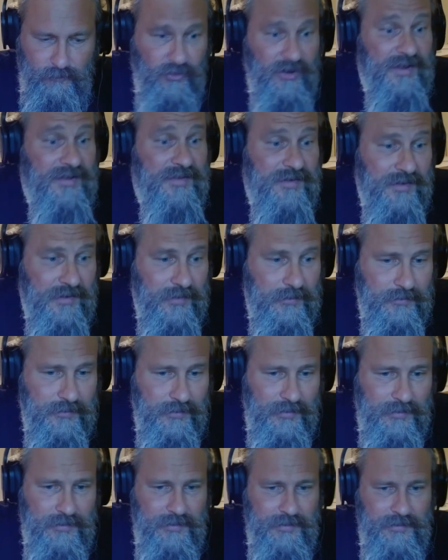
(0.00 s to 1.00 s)
precedence
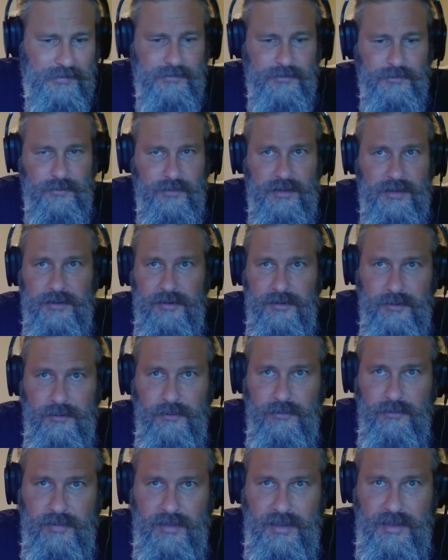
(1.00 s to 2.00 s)
on this, so that, you
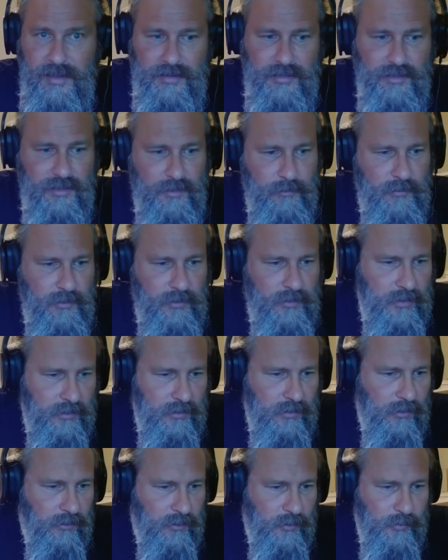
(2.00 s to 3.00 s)
know, they get the $1
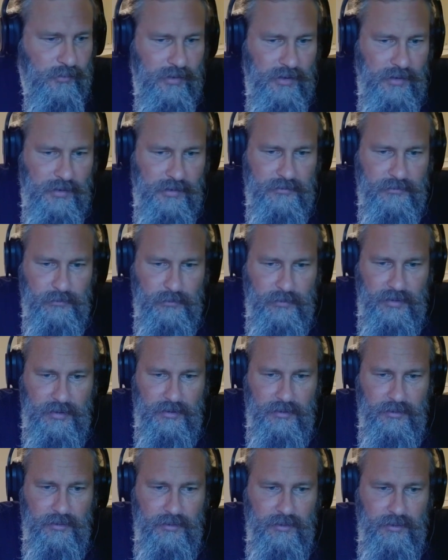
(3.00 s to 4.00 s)
million prize
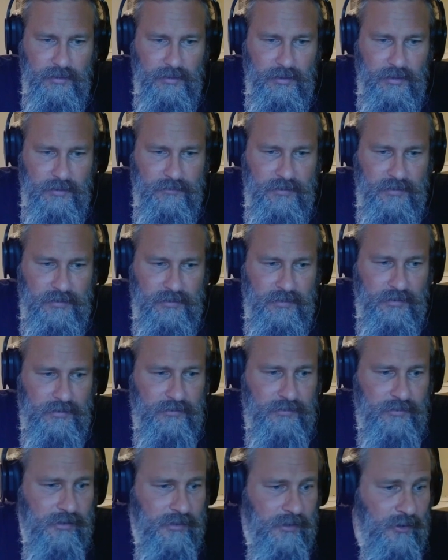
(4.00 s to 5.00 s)
if it
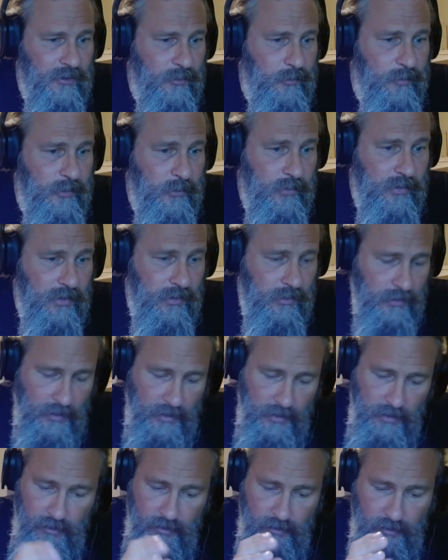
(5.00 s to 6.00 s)
does turn out to be real.
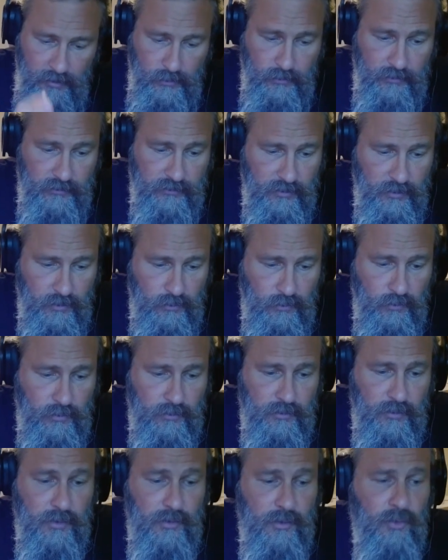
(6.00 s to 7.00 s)
There are
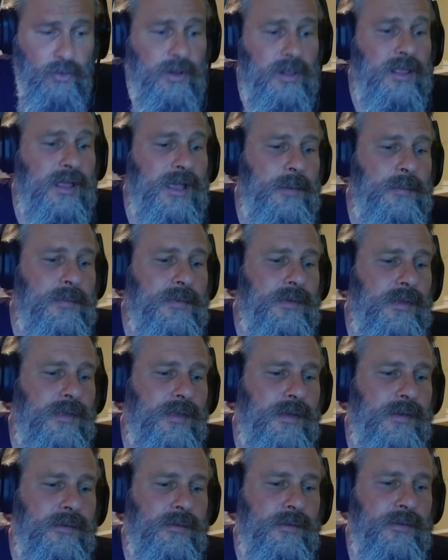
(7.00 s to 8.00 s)
no claims that
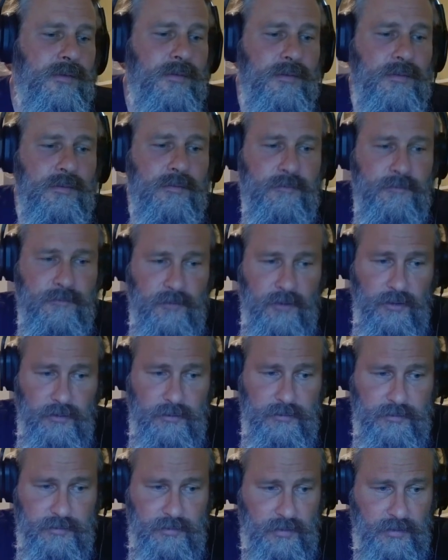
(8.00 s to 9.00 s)
this is
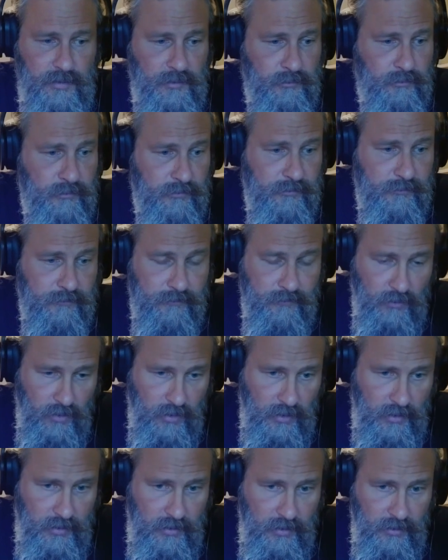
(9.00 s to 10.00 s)
false, that this was
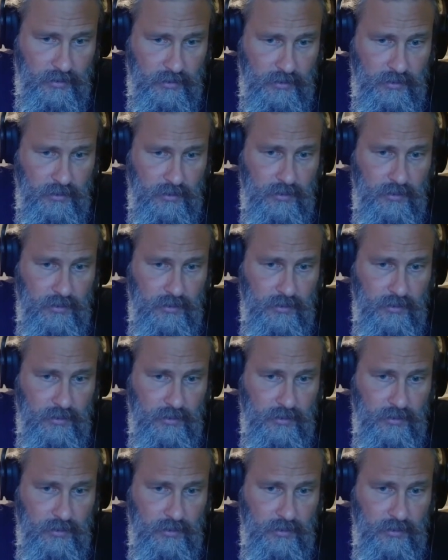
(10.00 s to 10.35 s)
fraud.